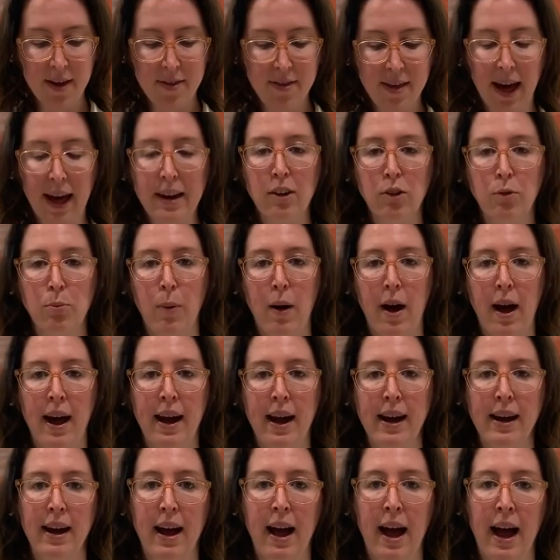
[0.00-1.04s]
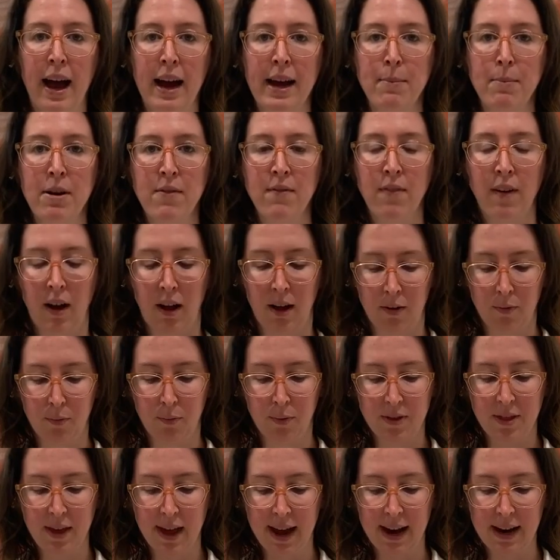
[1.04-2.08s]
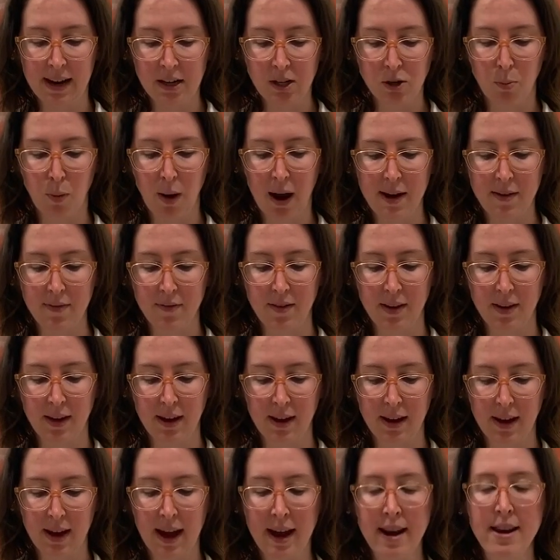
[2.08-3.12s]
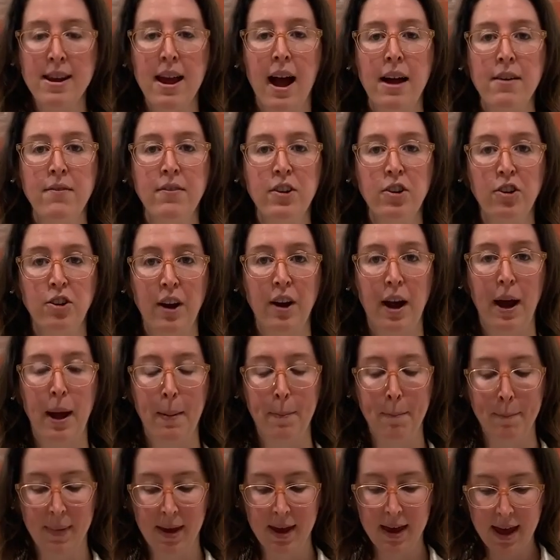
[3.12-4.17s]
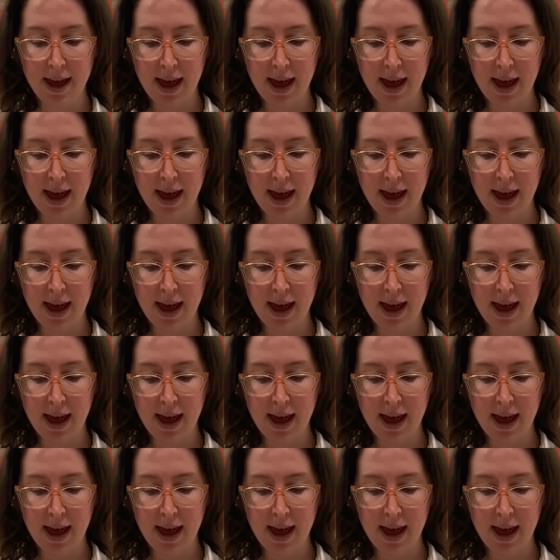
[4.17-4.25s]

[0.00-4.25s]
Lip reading: That is why I'm involved with ASYV and Yad Vashem,